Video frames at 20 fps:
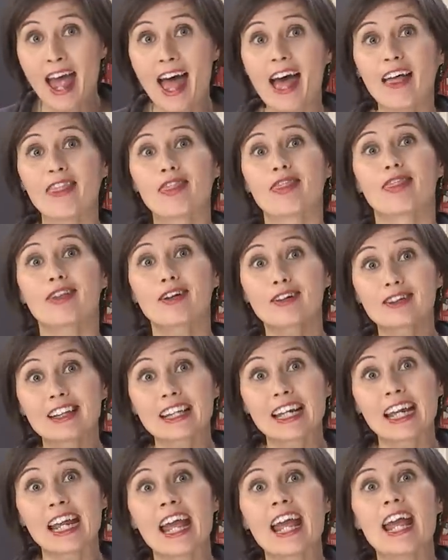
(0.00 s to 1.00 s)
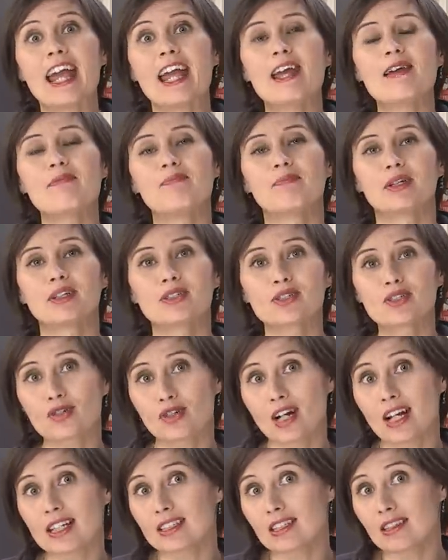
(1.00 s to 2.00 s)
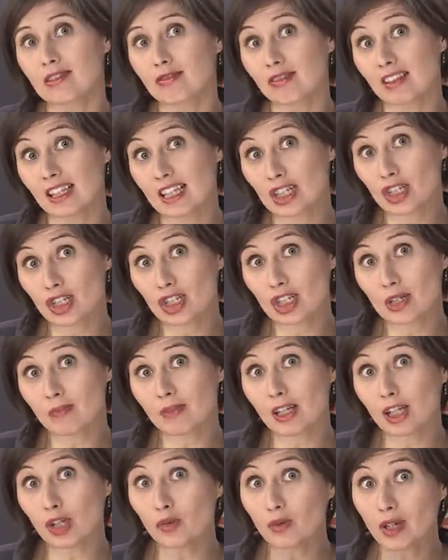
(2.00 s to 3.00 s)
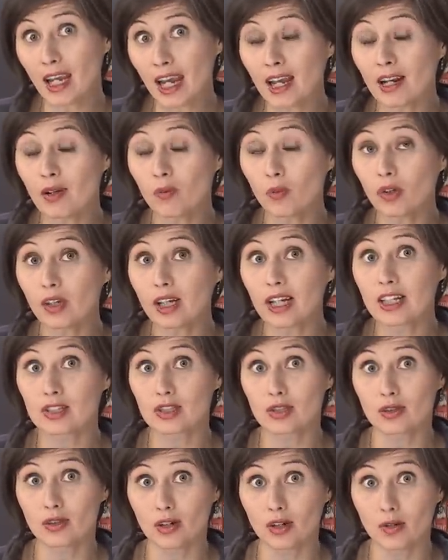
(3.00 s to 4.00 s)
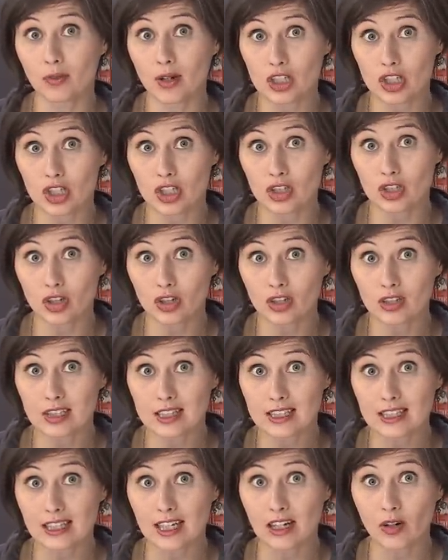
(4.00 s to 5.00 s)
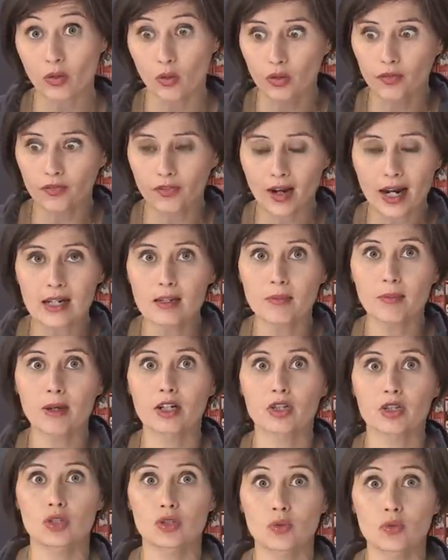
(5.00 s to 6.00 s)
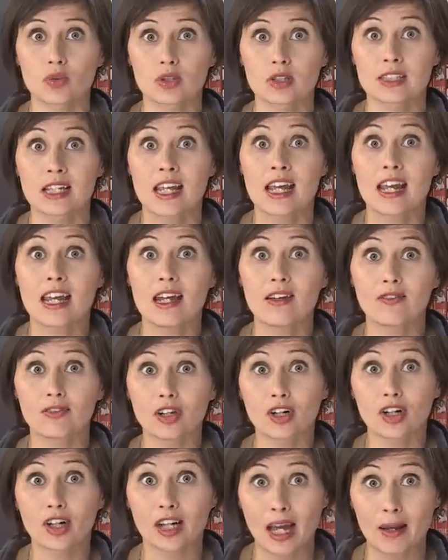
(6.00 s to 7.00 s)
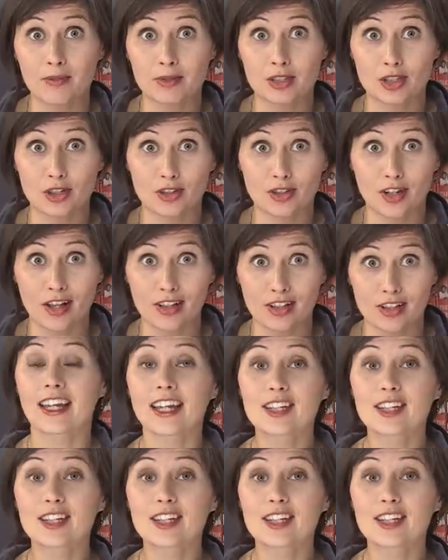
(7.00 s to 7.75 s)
And thirdly, it builds trust in the relationship that you can and will answer their questions earnestly or find a better source if there are gaps in your knowledge.